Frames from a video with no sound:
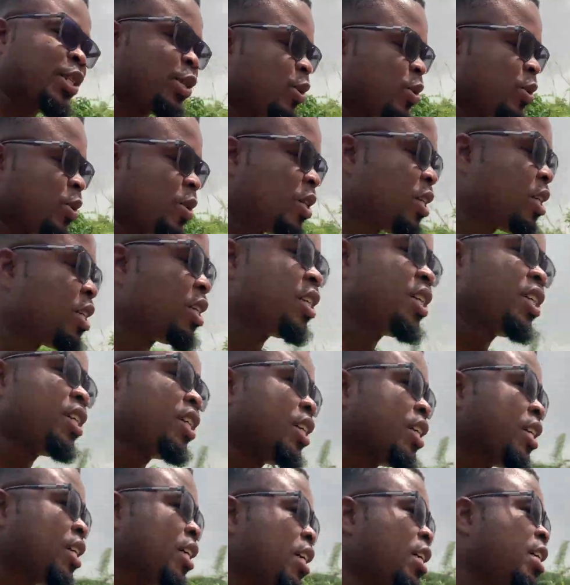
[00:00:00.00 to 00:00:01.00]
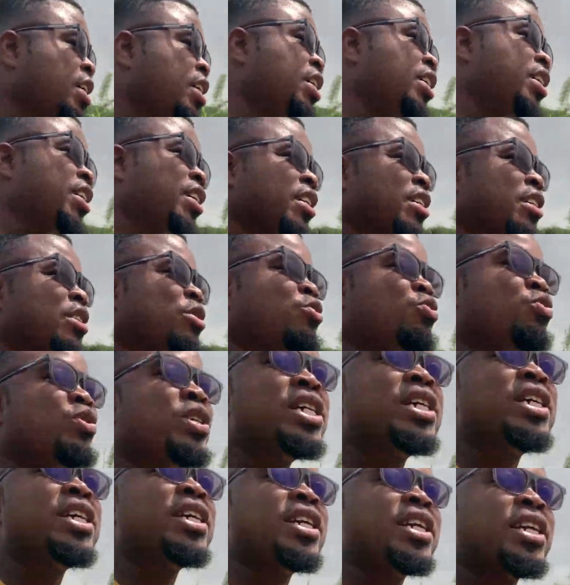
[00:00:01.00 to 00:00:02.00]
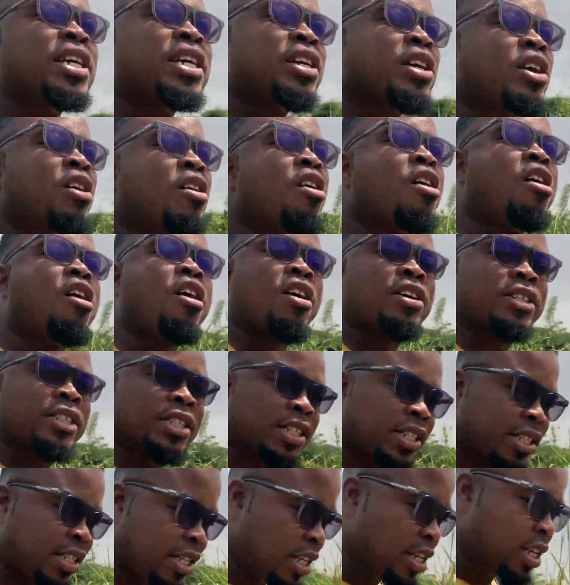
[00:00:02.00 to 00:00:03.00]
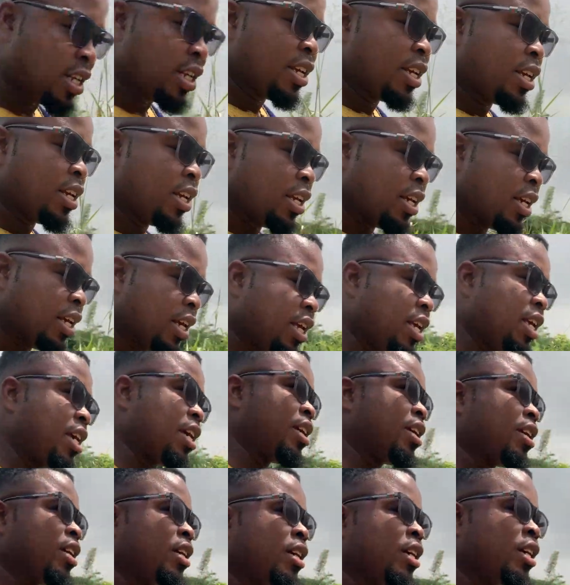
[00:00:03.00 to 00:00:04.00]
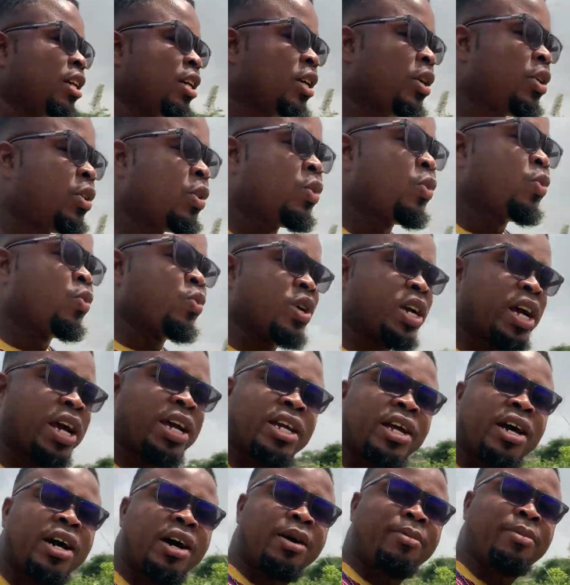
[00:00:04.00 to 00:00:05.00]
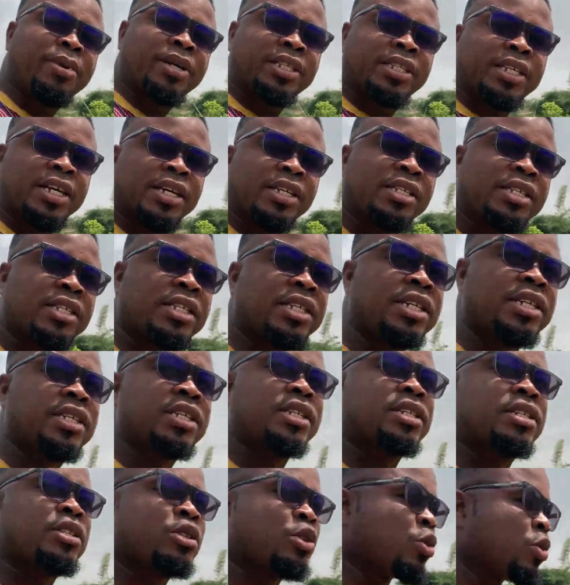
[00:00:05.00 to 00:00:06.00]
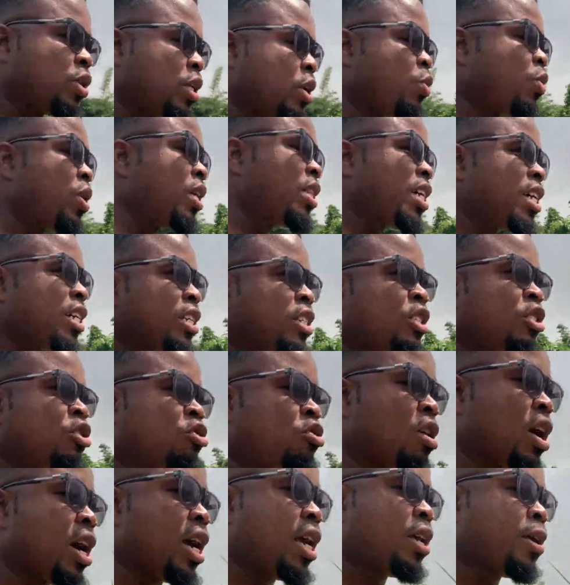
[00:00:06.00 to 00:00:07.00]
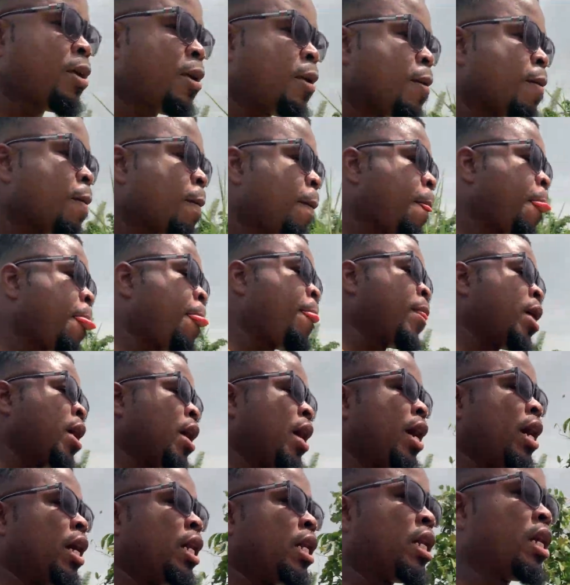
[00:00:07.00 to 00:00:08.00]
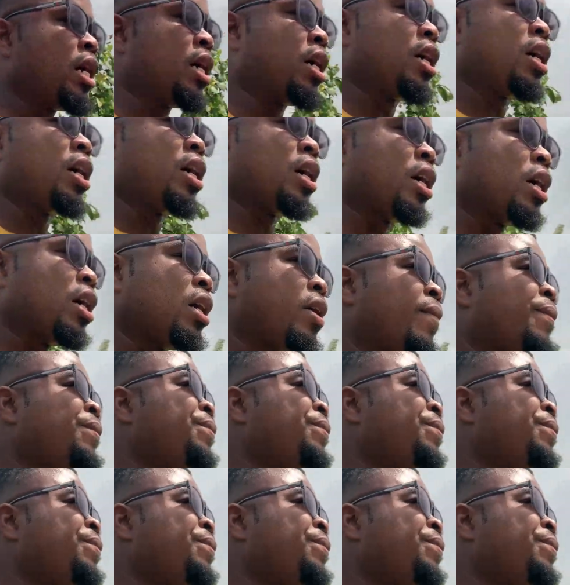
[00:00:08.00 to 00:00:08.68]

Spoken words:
you, it's really hot here. We are in the Harmattan season, so the weather is dry. And the